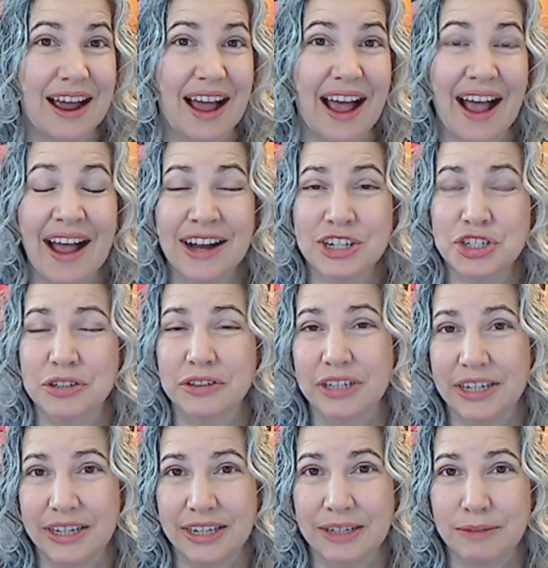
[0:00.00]

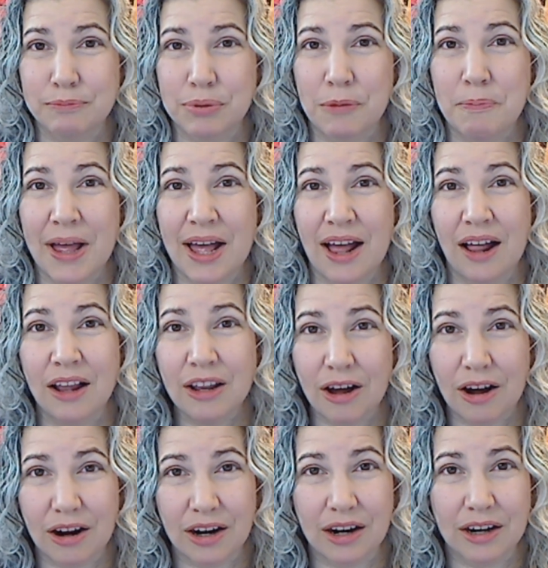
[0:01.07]
actually propel
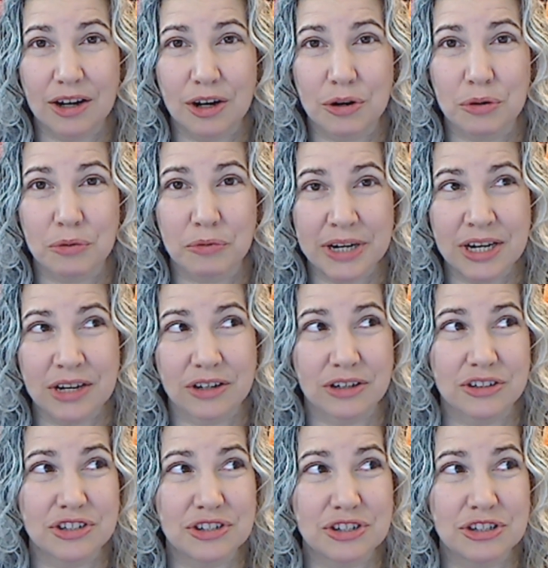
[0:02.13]
our
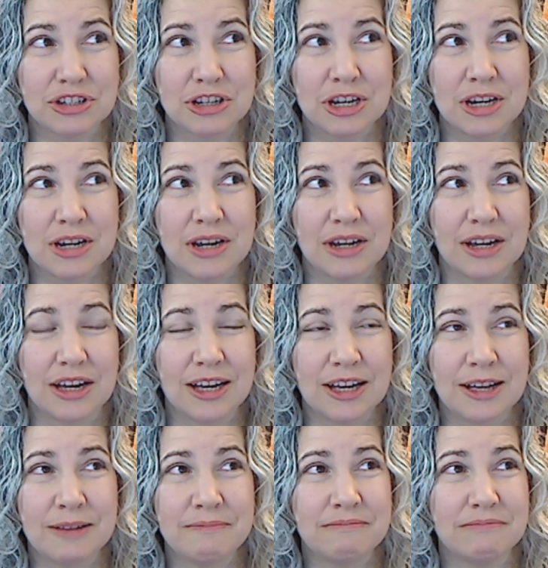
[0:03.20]
careers
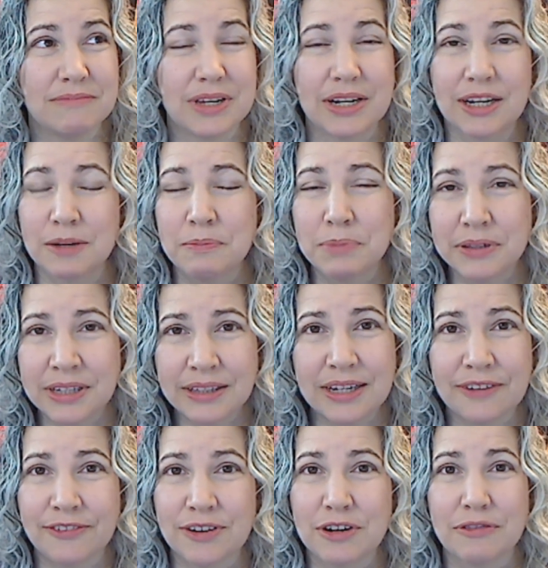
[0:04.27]
in a completely
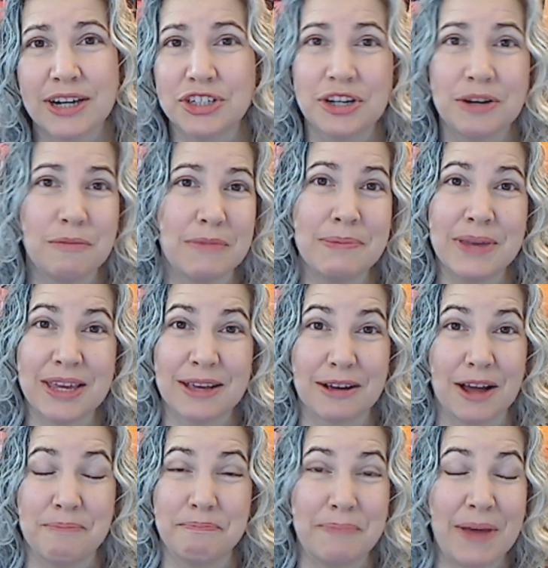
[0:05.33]
different direction, maybe
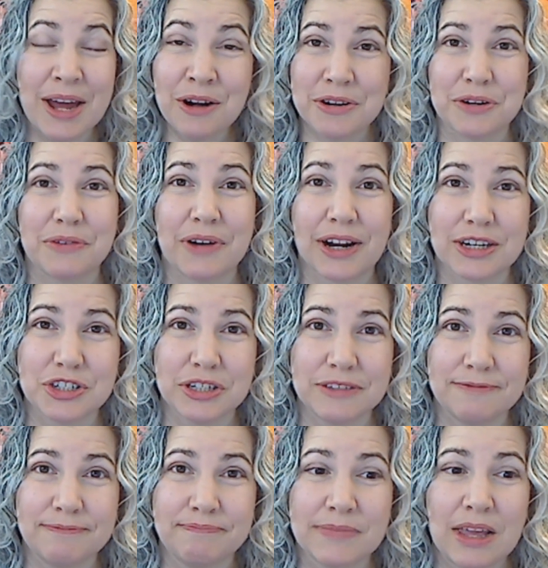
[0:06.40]
a better
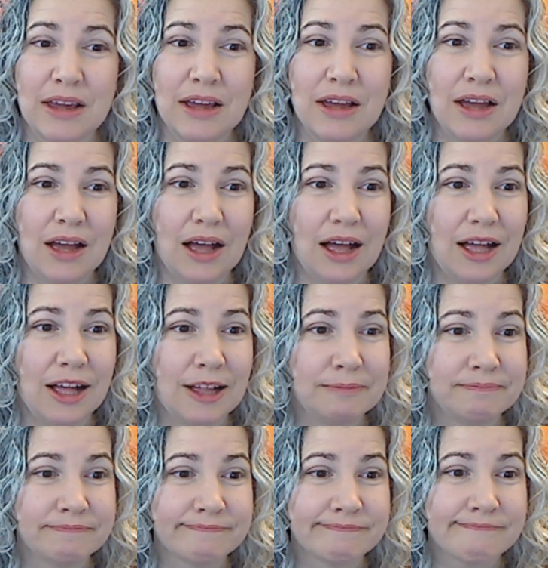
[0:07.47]
direction.
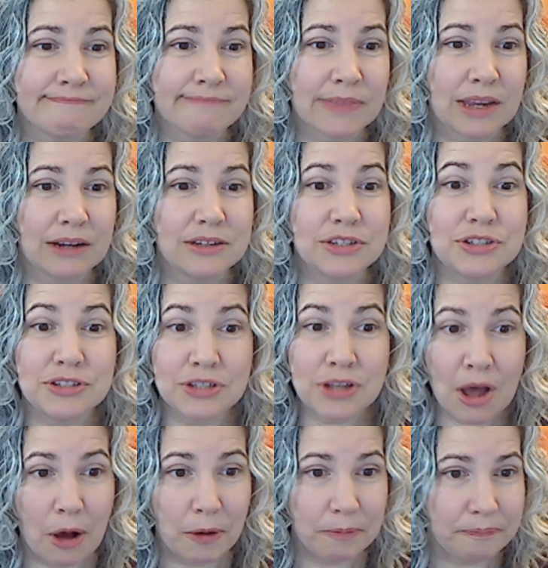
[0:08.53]

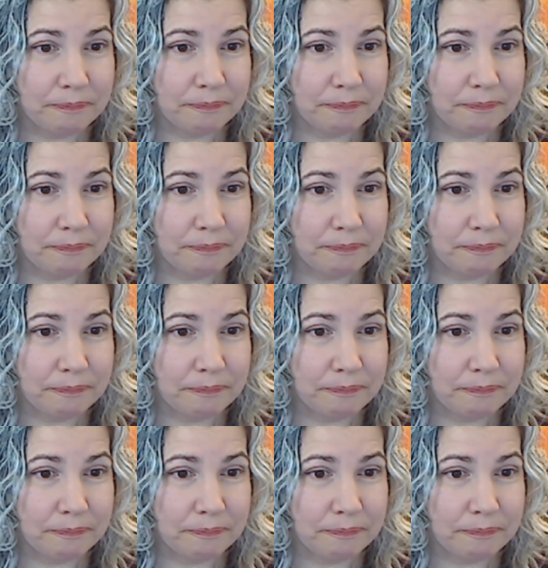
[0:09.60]
So